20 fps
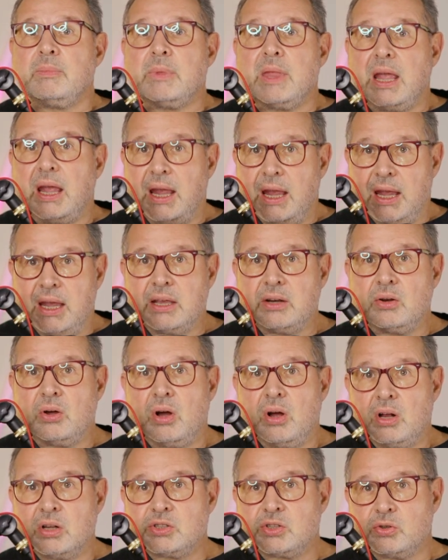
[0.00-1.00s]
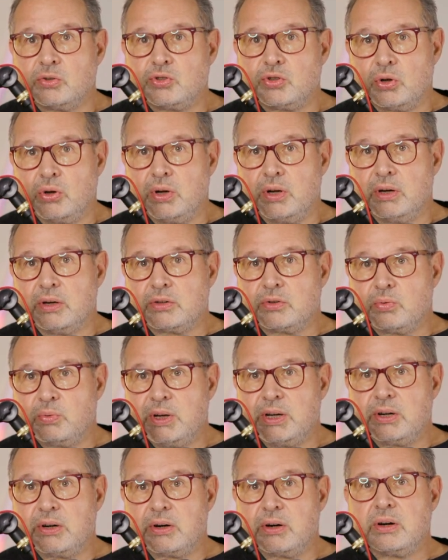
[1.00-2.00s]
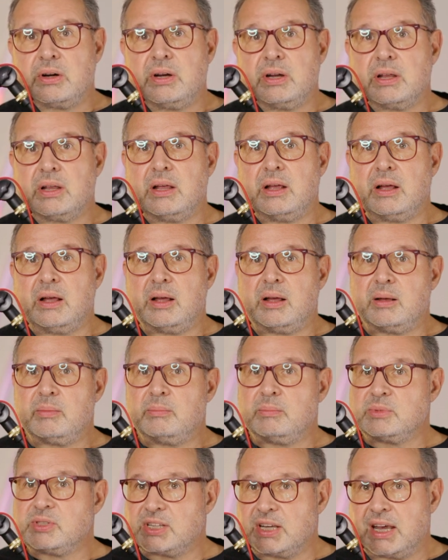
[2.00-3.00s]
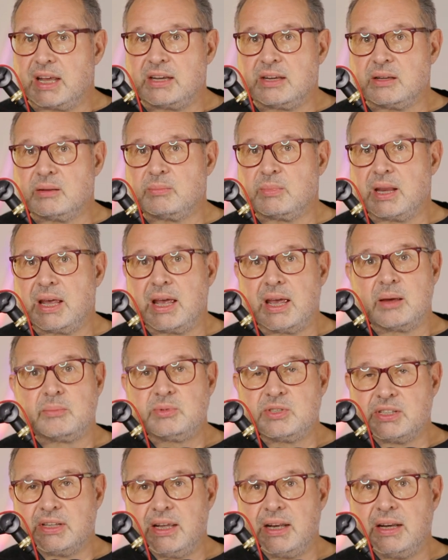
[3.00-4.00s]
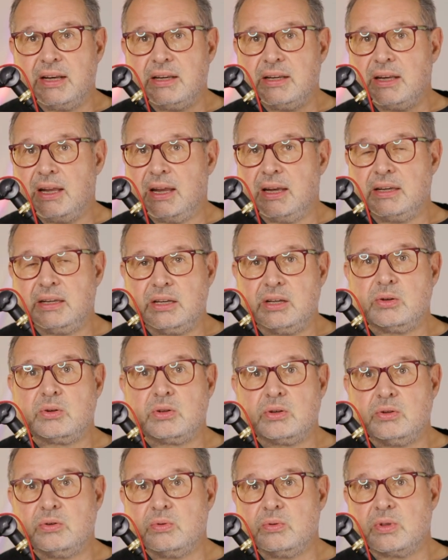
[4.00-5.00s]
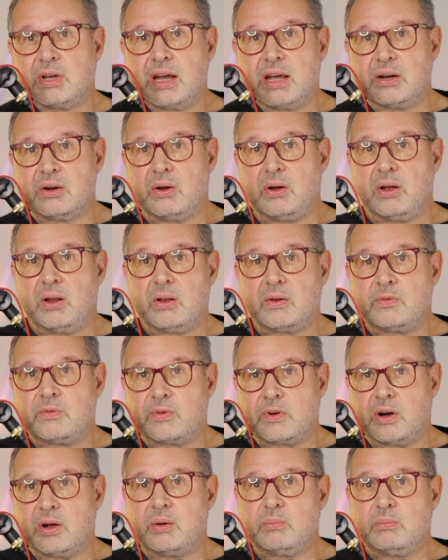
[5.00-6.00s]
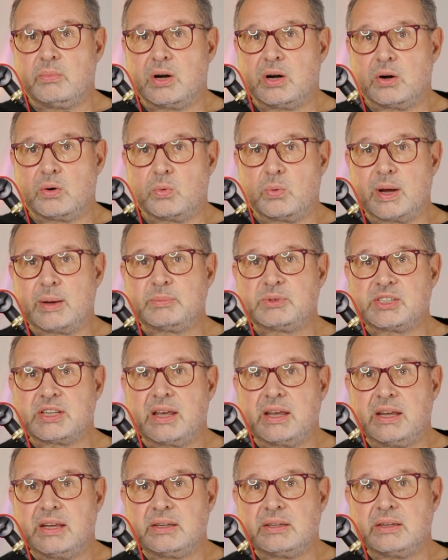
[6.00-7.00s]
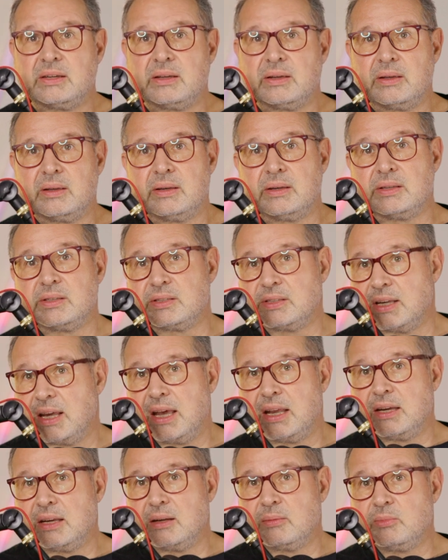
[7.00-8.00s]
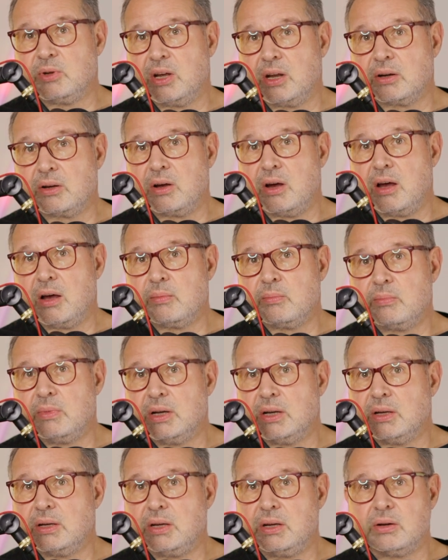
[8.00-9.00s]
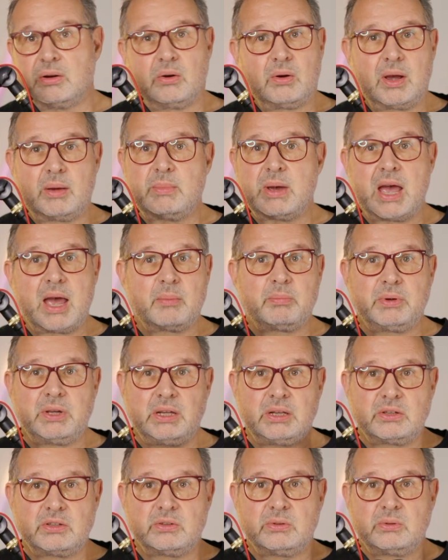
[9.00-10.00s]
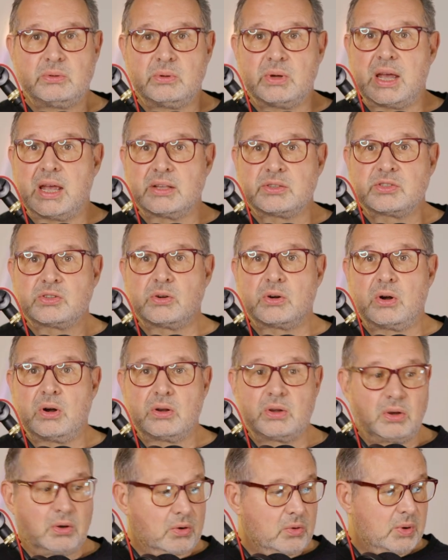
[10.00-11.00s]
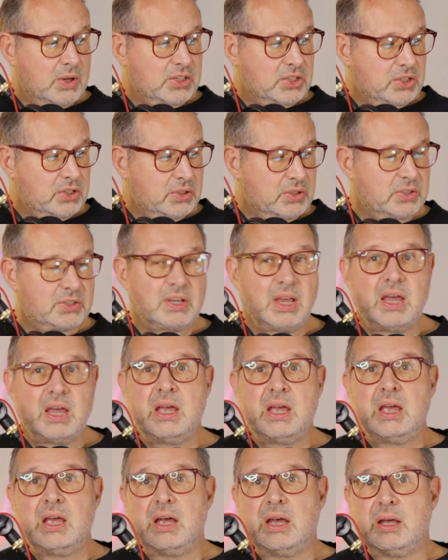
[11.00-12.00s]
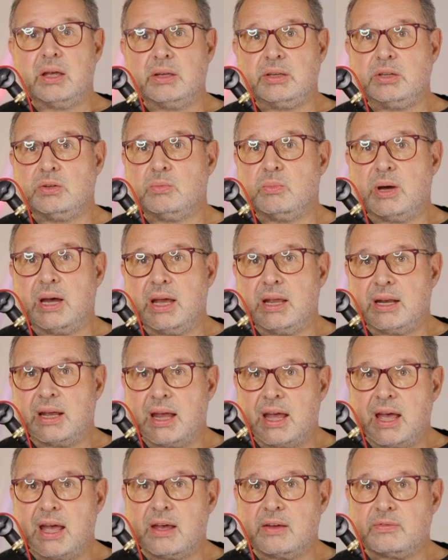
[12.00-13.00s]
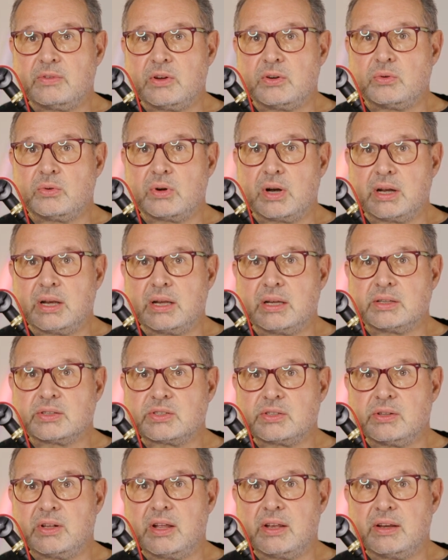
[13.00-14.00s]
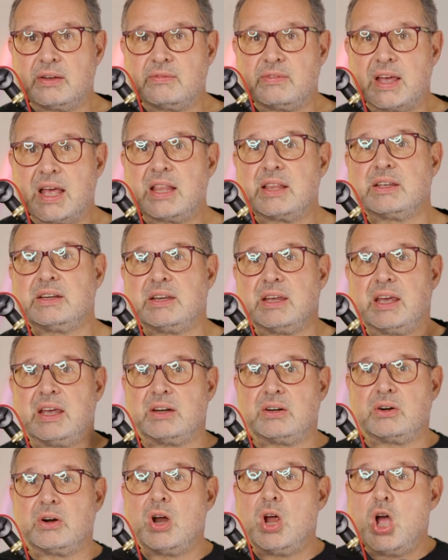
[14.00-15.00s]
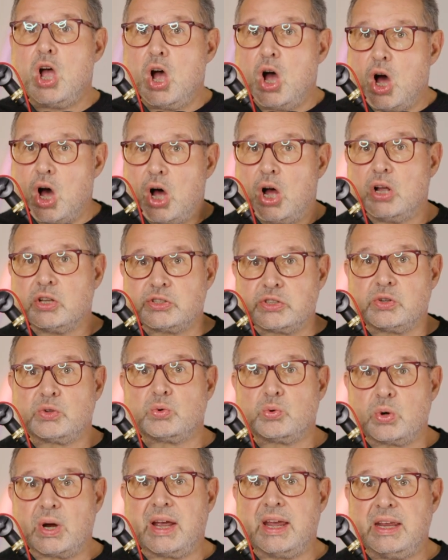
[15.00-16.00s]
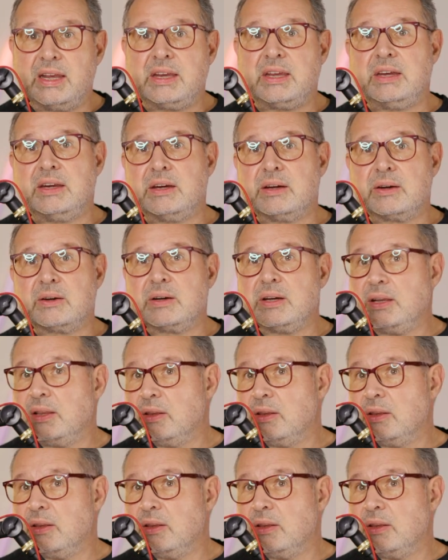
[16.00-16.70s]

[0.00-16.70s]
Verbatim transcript: And also join our Twitter, um, Xandeum Labs, and, and you can do that all from our website, uh, xandeum.com. And, you know, I'm happy to answer all your questions uh, you might have on running a Solana validator, also right here in the